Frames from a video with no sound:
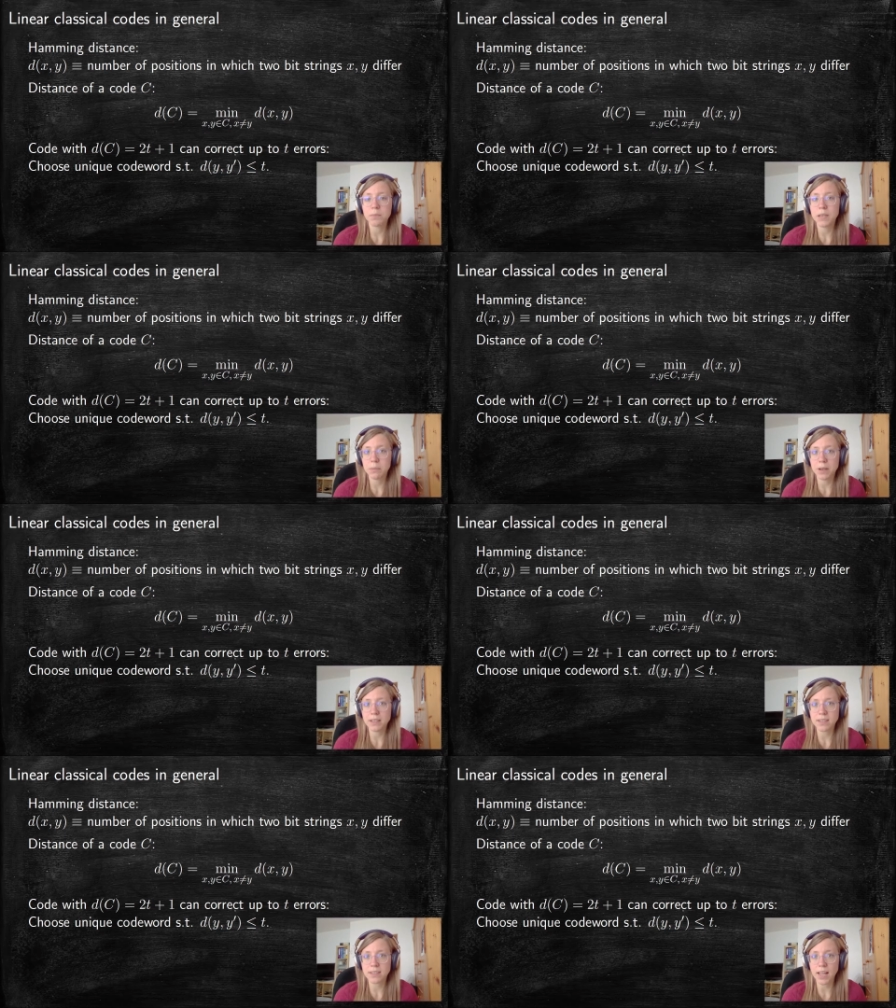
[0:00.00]

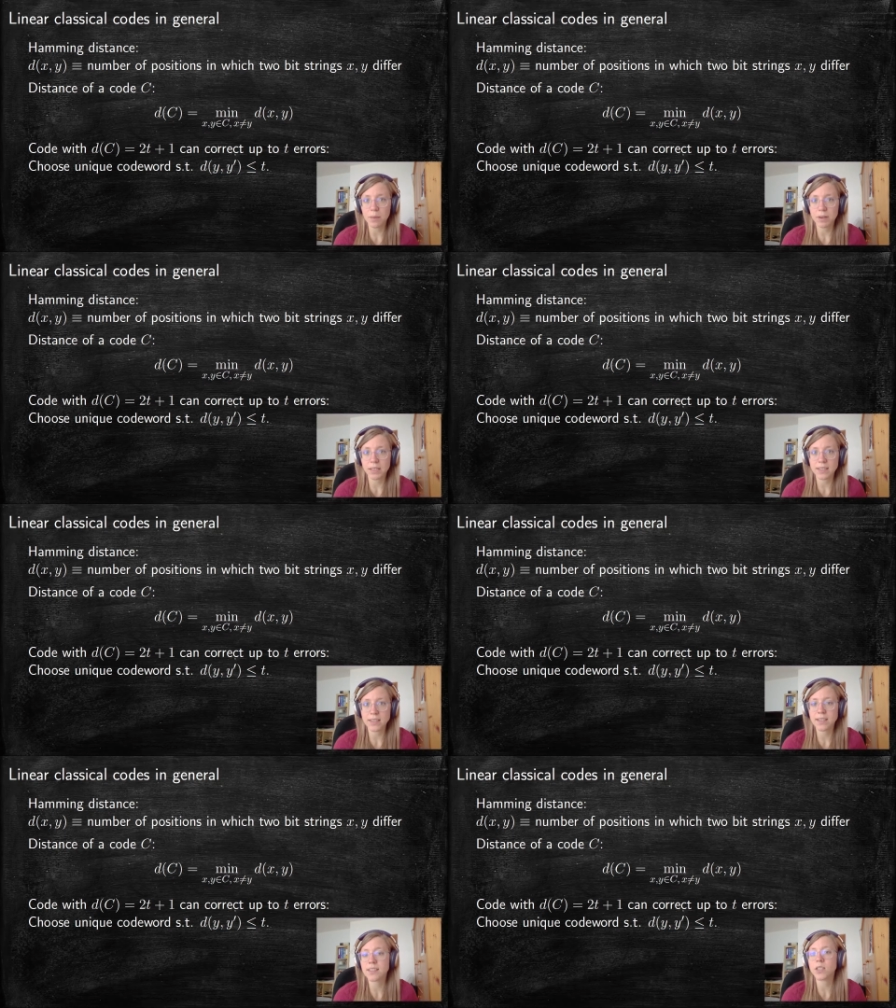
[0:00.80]
minimizes the Hamming
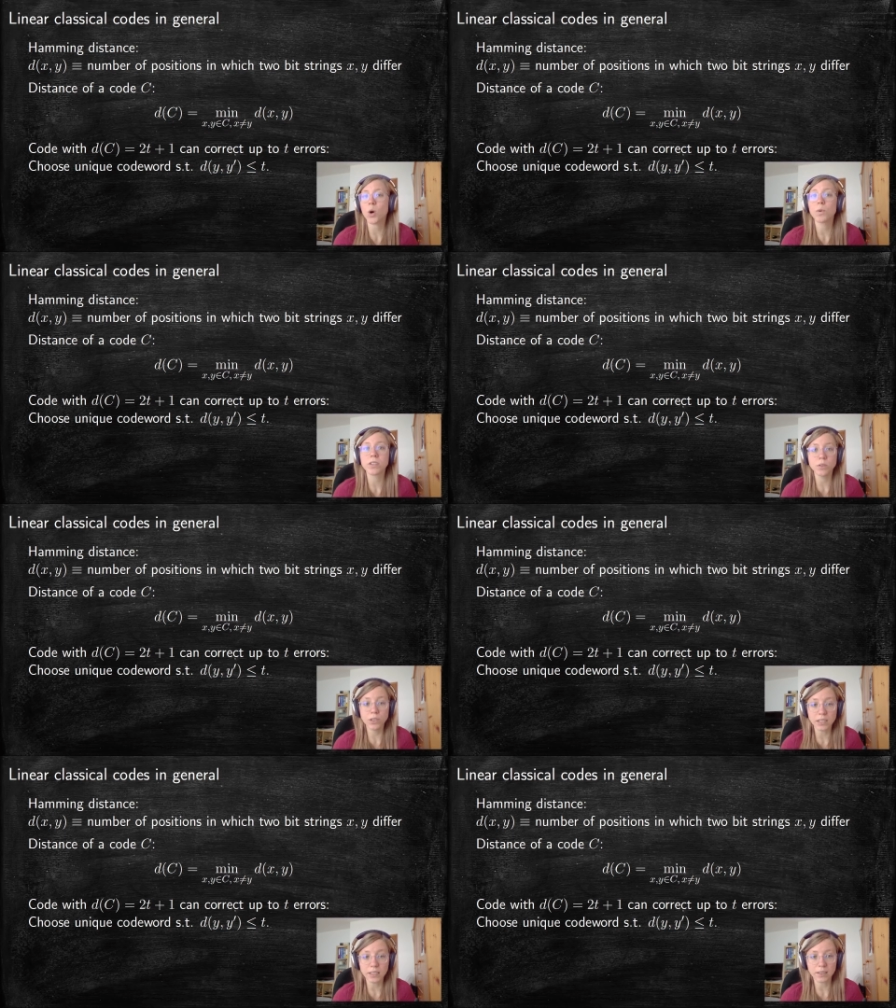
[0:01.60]
distance is always
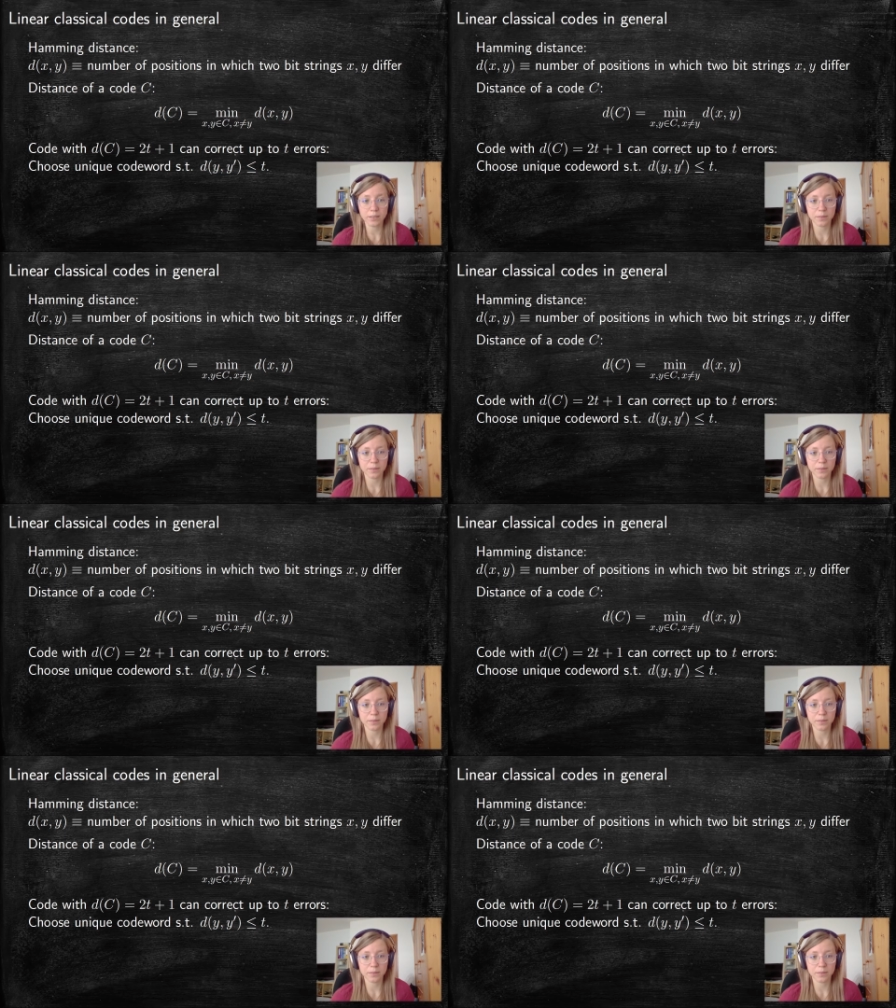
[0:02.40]
unique.